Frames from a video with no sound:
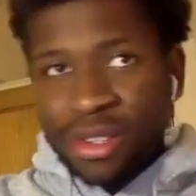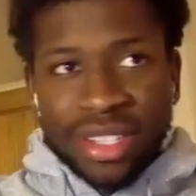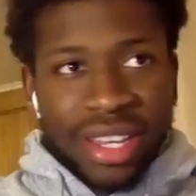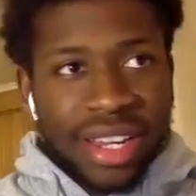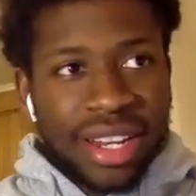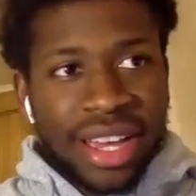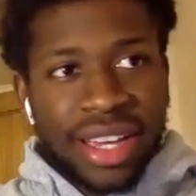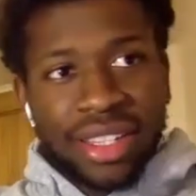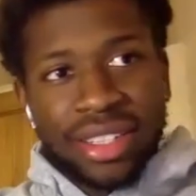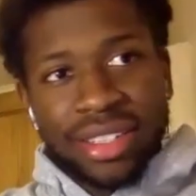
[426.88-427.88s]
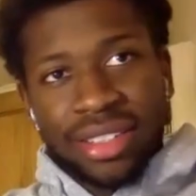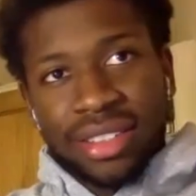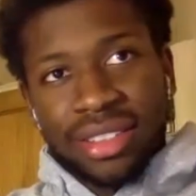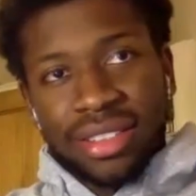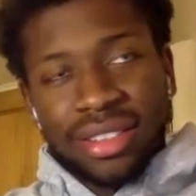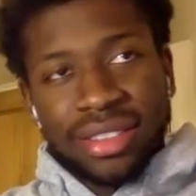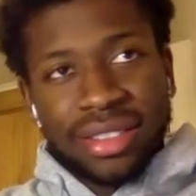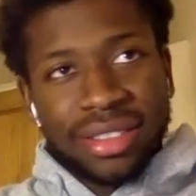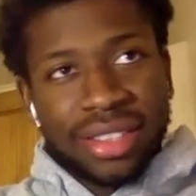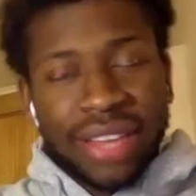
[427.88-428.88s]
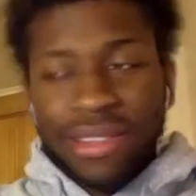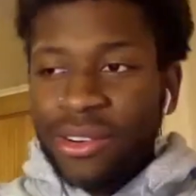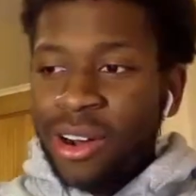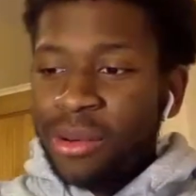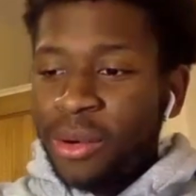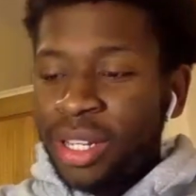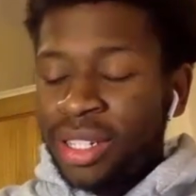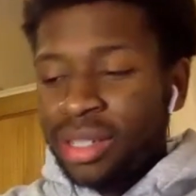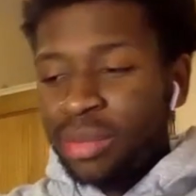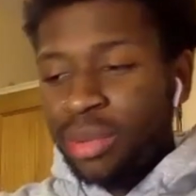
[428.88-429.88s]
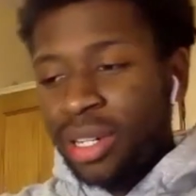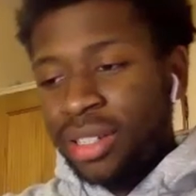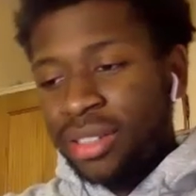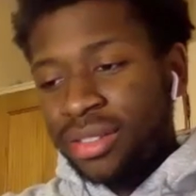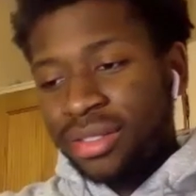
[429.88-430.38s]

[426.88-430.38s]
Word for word: I wouldn't say like they have to grow up quickly, but